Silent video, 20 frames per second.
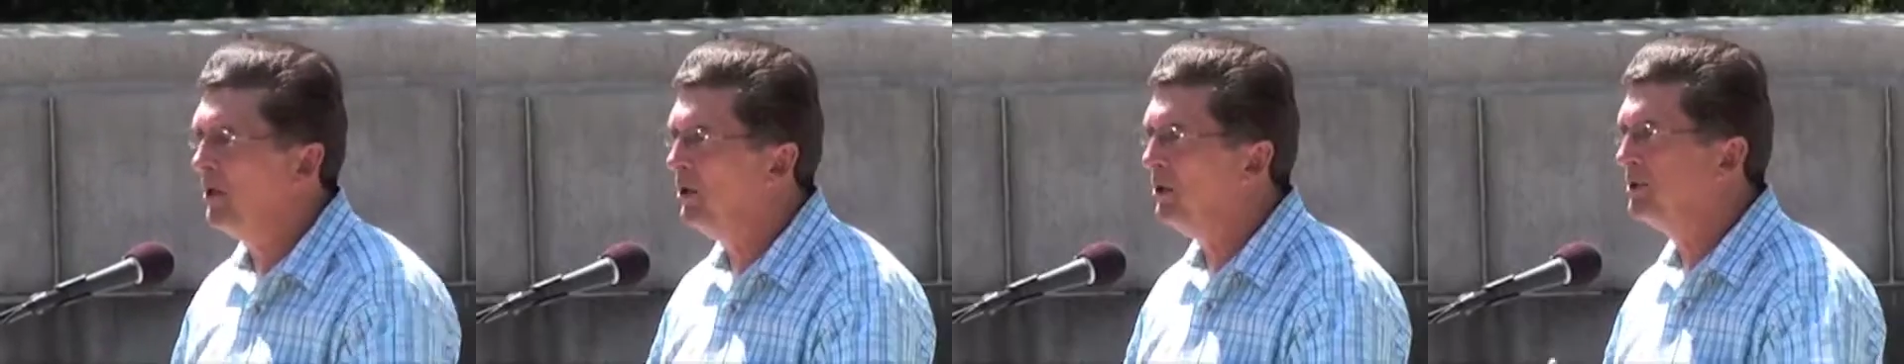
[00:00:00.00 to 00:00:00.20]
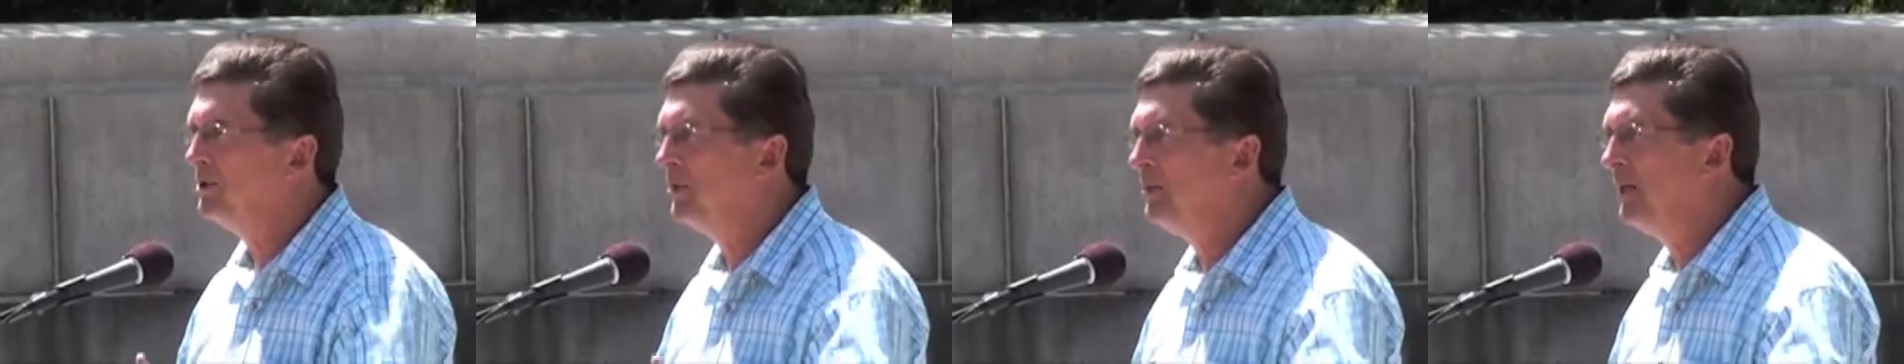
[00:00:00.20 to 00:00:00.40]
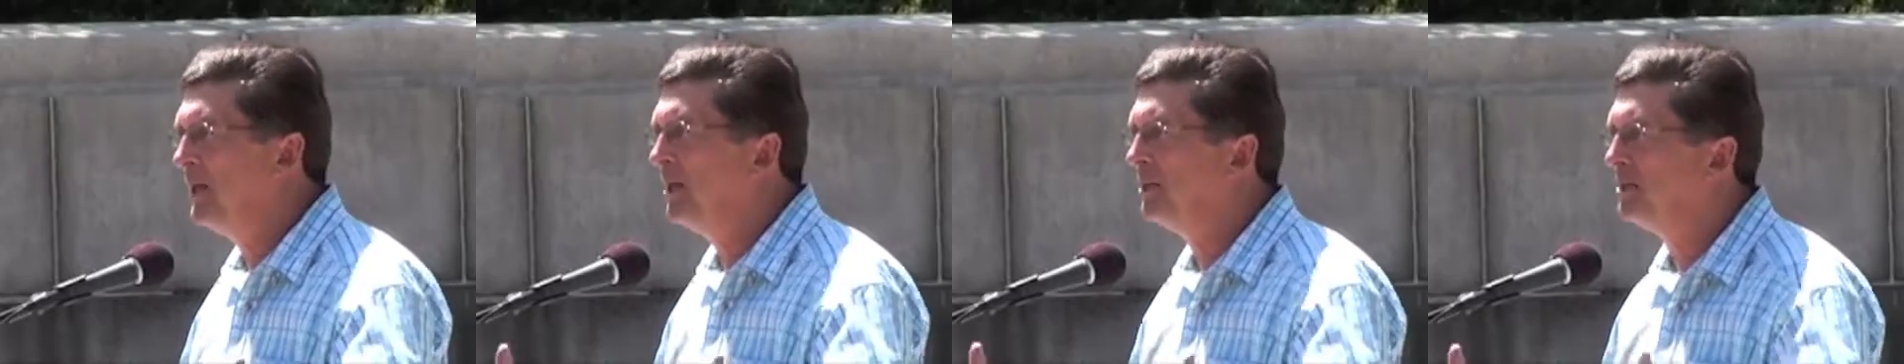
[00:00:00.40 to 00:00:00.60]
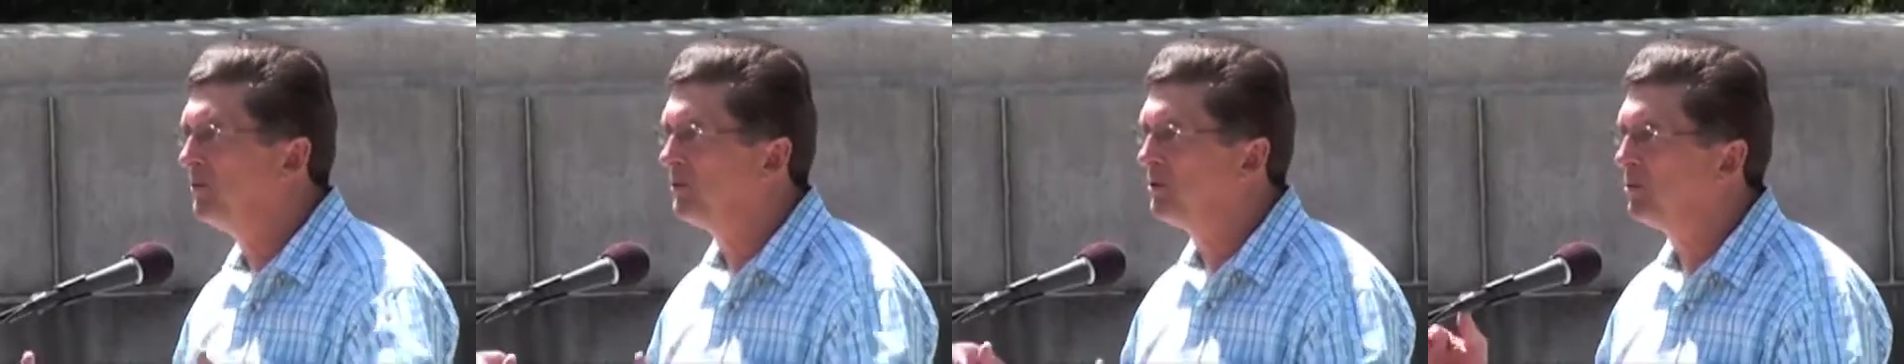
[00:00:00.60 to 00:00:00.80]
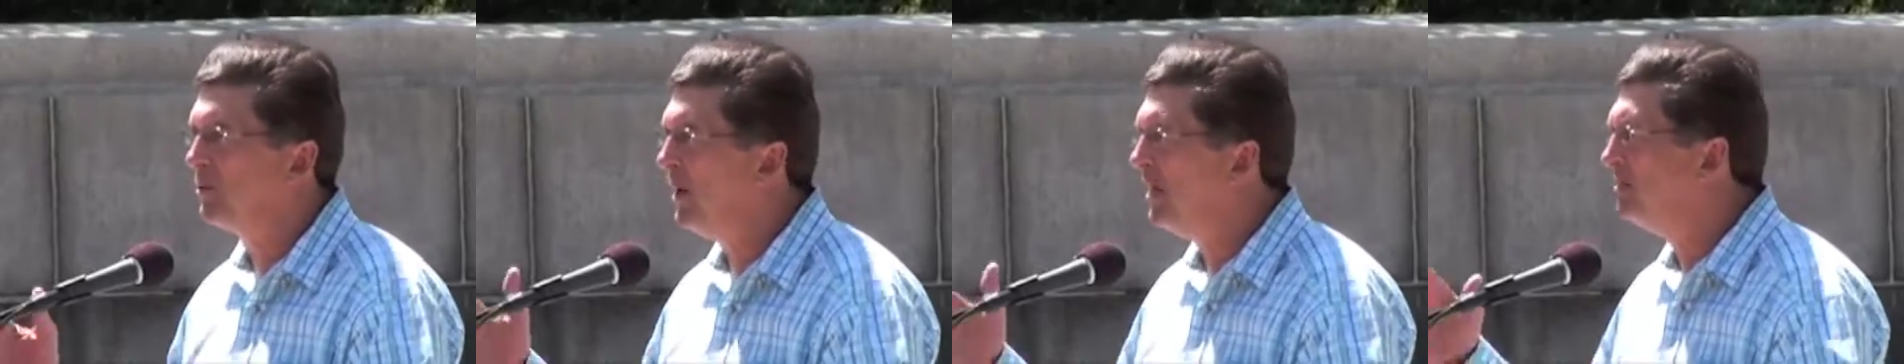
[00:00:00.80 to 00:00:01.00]
You know, is it because
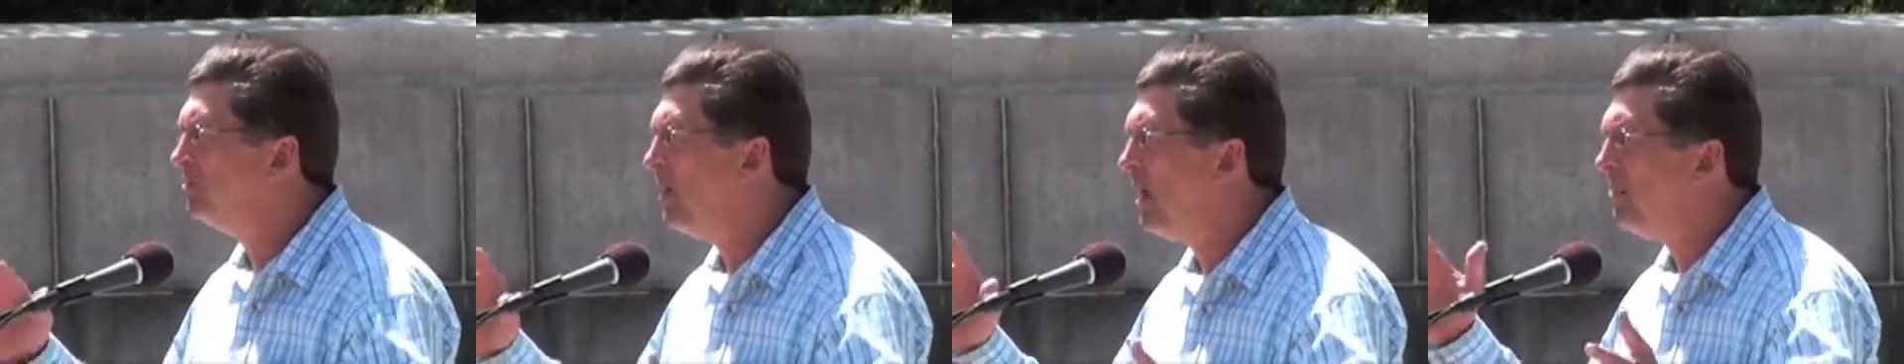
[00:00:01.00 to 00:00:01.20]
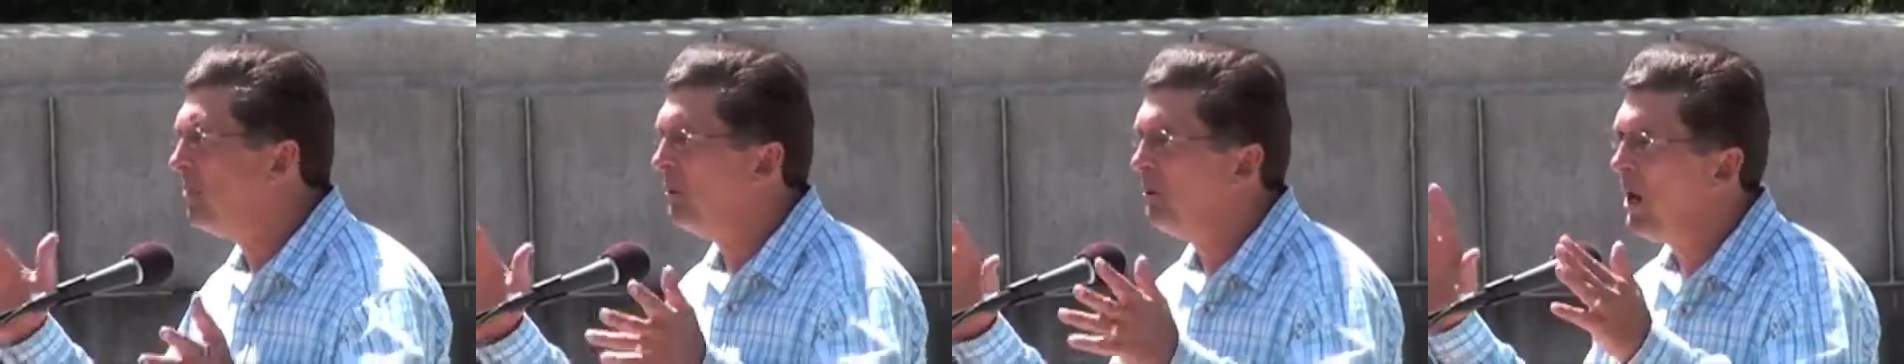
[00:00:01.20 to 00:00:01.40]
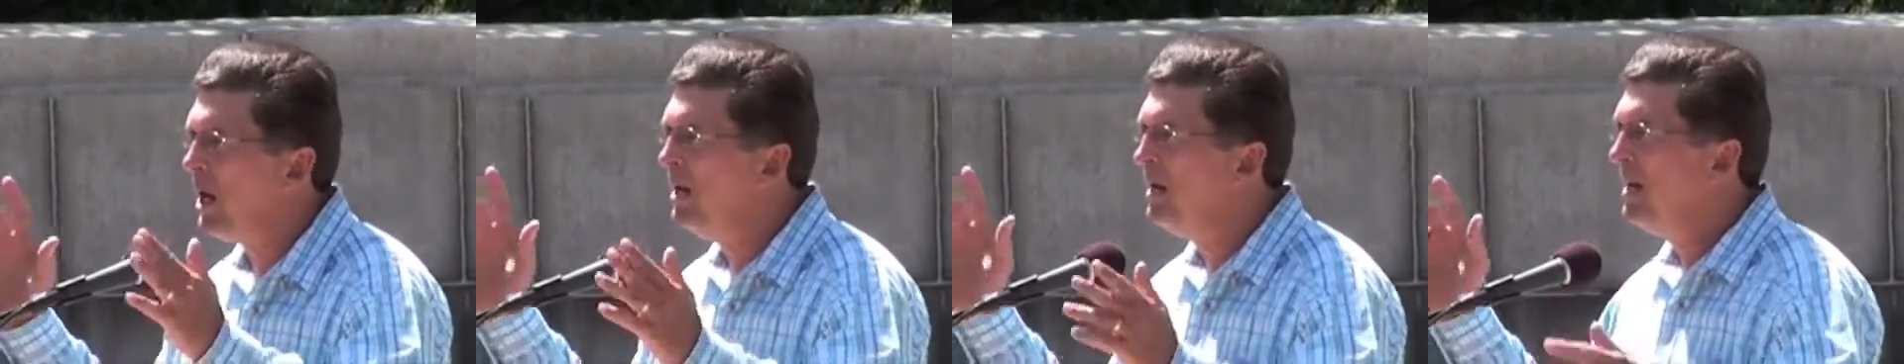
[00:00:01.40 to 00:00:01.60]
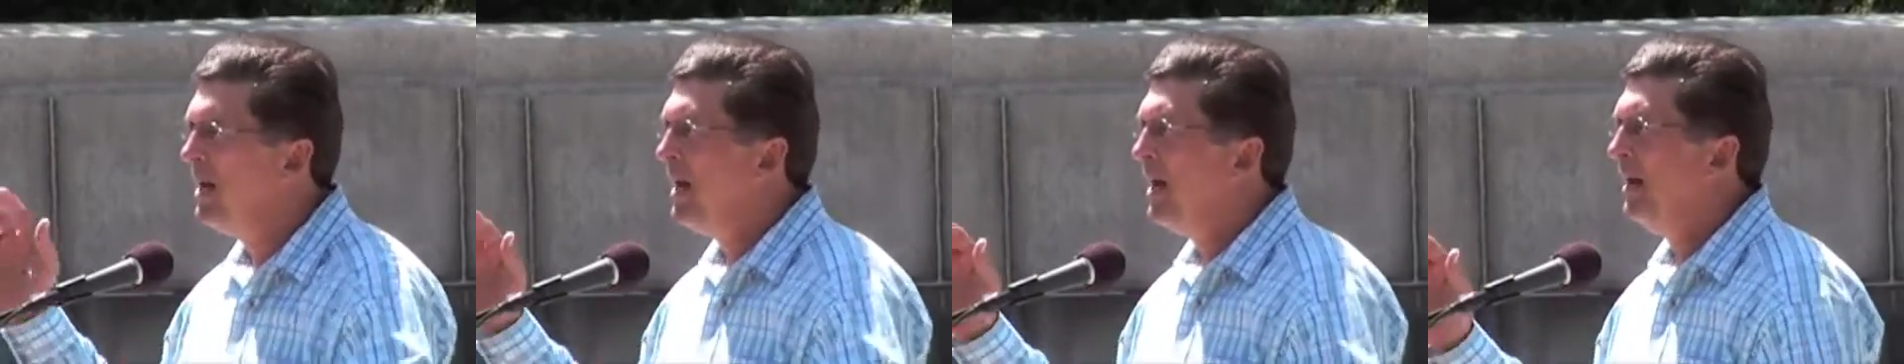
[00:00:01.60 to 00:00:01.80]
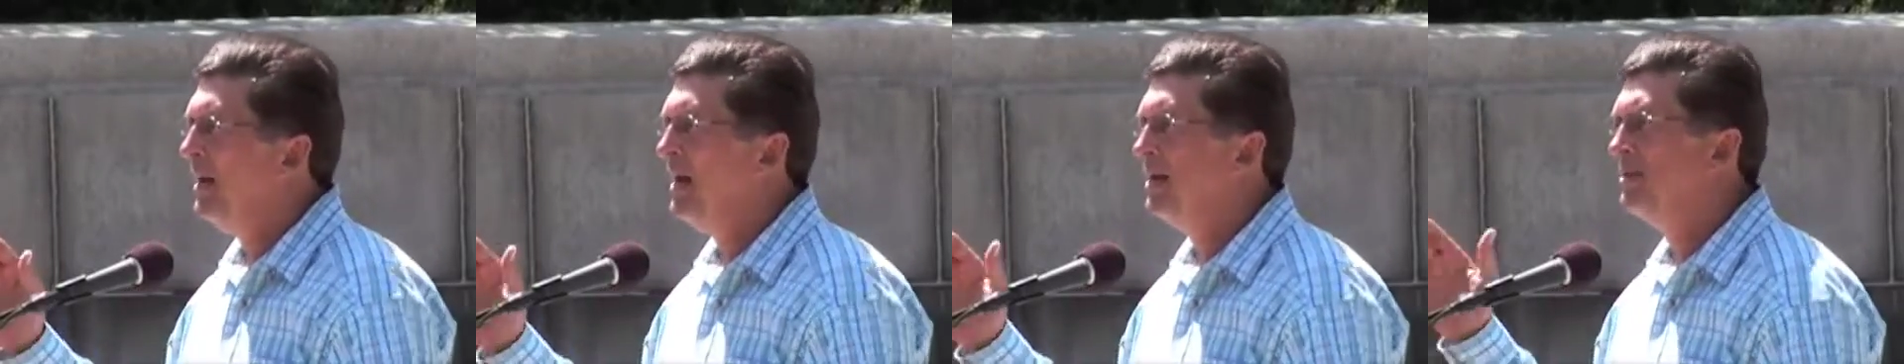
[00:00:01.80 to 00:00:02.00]
of his race, blah, blah, blah?"
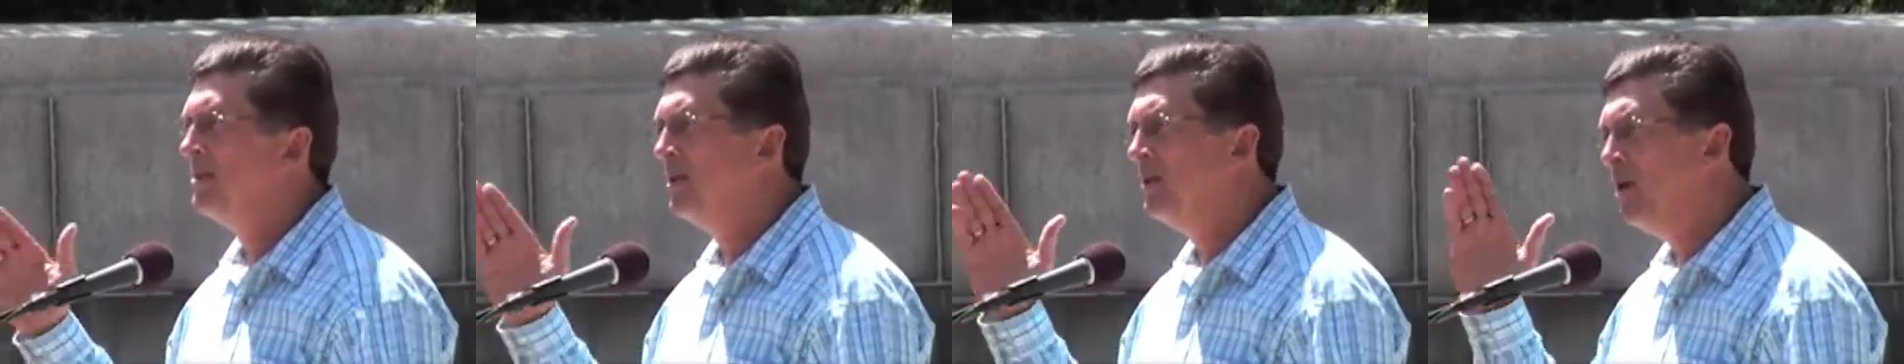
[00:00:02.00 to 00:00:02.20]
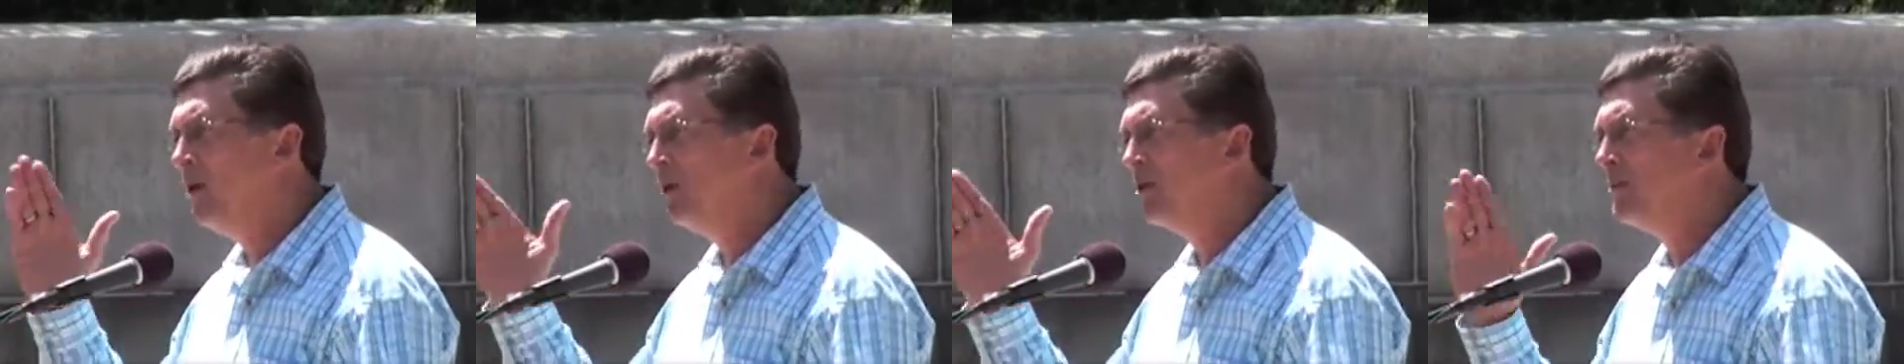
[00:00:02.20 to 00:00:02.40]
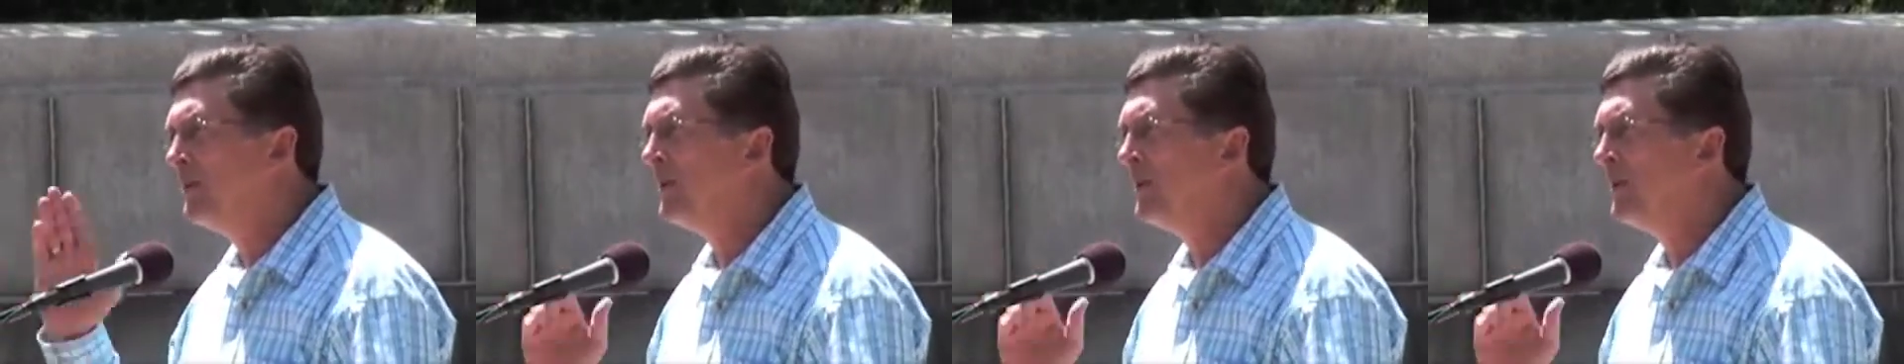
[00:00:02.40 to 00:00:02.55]
And I said, no,